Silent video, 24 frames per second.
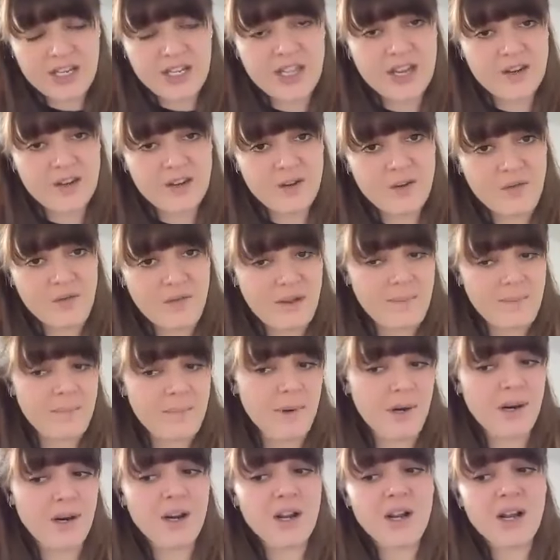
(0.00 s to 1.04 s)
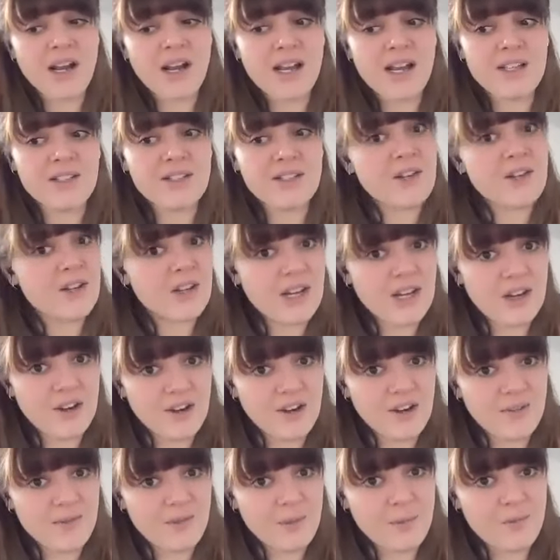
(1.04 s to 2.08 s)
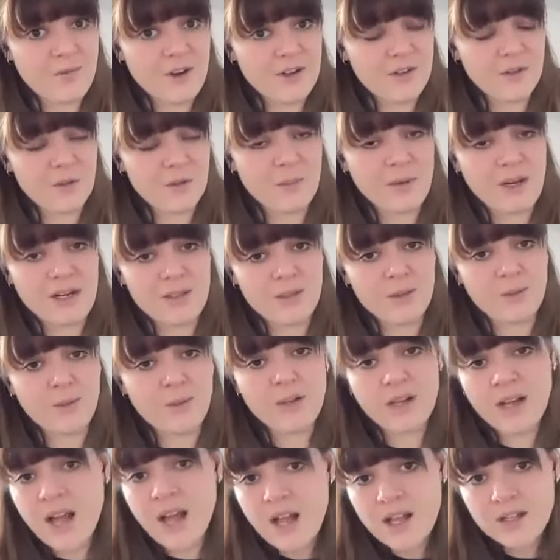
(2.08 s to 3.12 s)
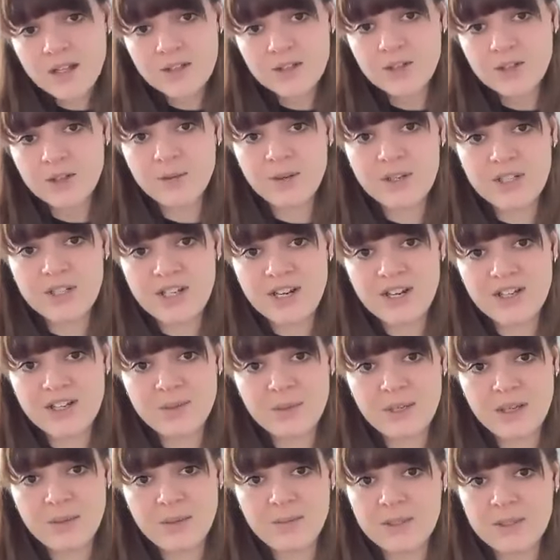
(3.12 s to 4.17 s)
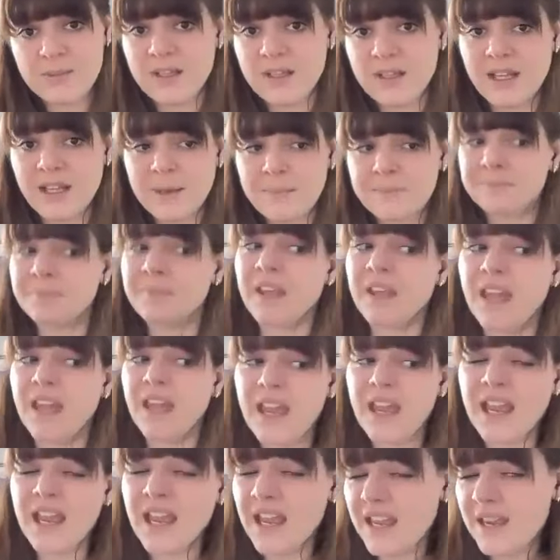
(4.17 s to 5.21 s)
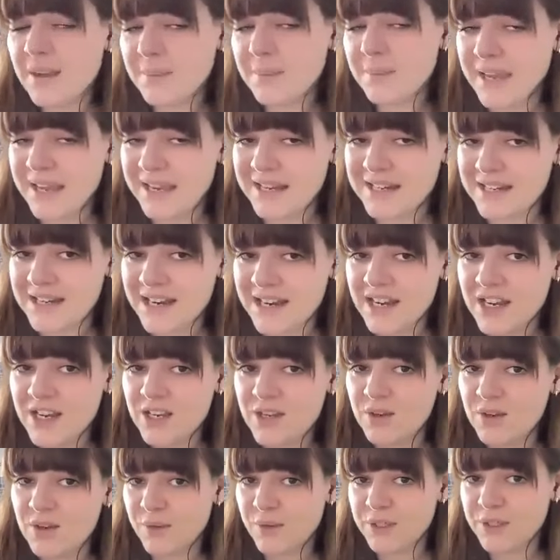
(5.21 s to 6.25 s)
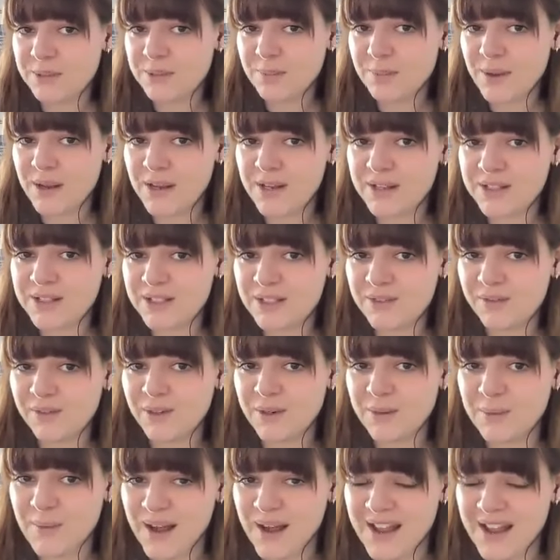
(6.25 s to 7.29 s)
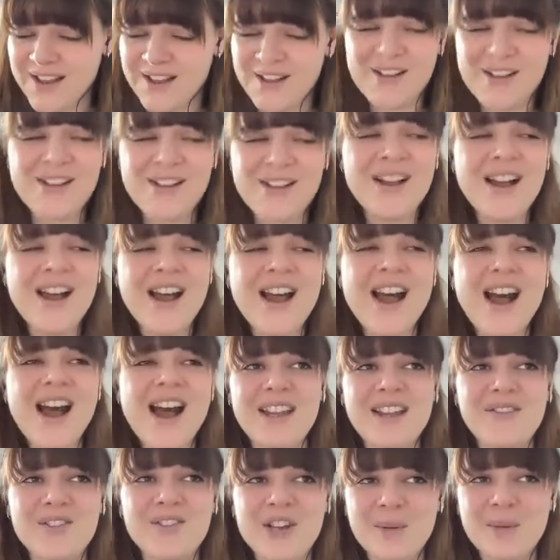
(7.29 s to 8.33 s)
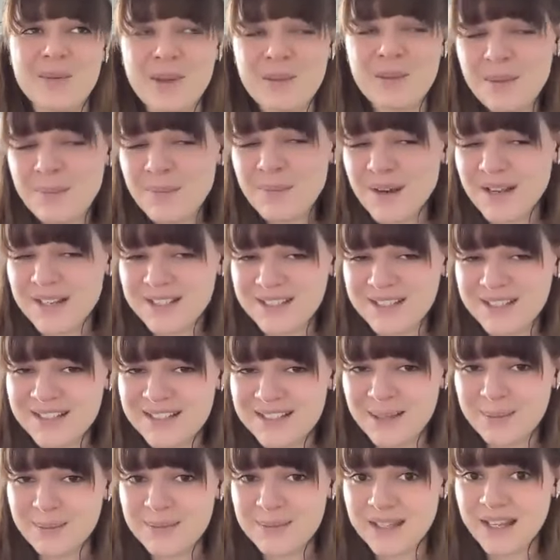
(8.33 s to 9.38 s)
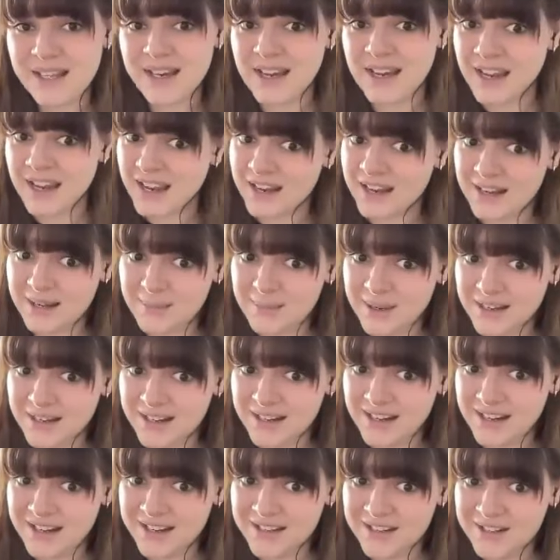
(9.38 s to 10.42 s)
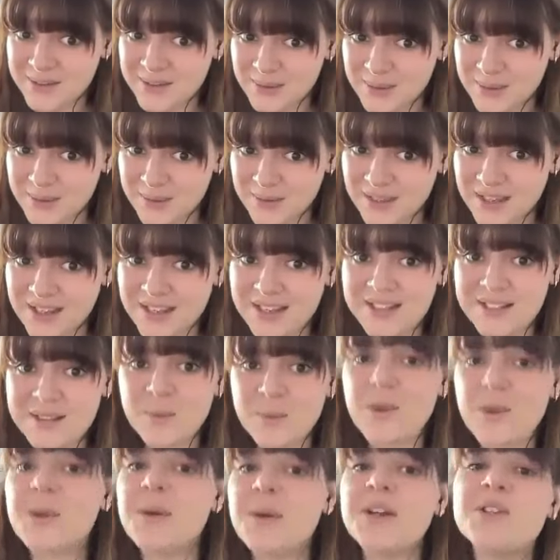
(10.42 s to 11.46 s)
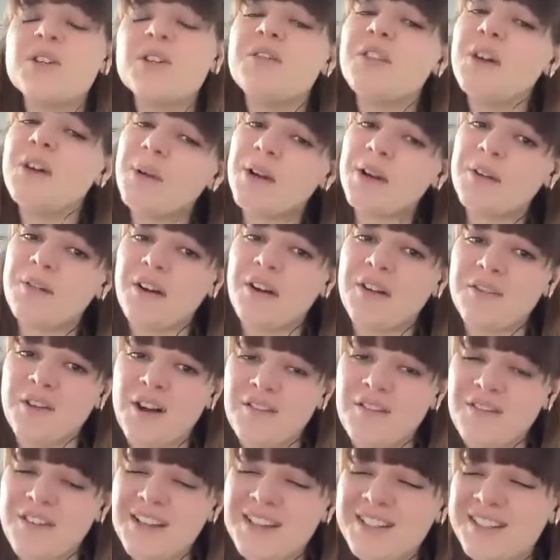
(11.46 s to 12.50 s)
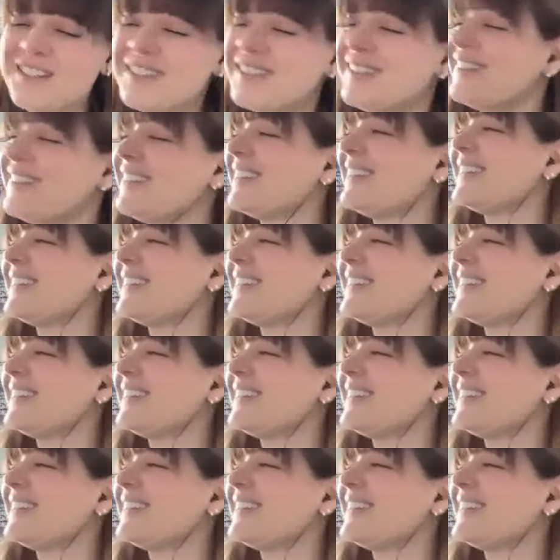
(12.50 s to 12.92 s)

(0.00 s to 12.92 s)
Day that November, I started hearing from friends from high school and college who reached out to me to be like, hey, Amanda, you've worked in politics for a while. If Trump can be president, it seems like anybody can do this. What do I do if I want to run for office?